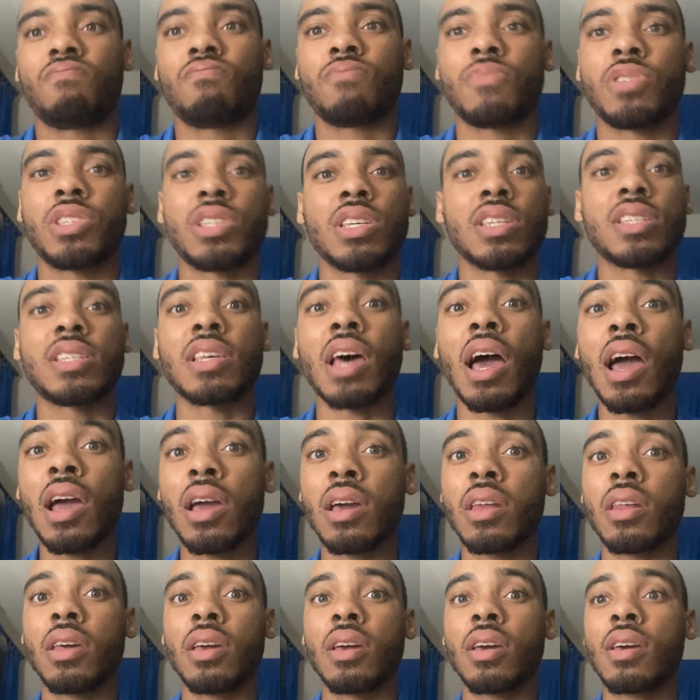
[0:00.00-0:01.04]

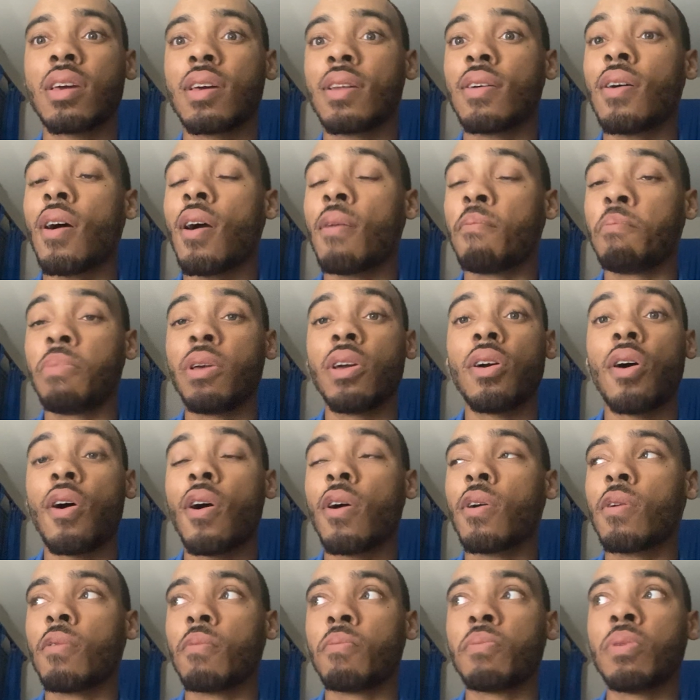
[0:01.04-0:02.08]
society it can be
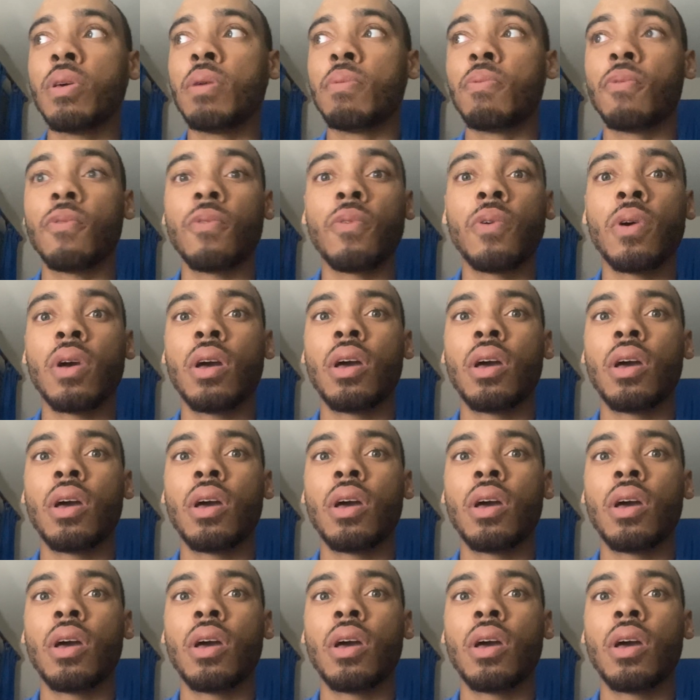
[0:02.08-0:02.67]
hard on people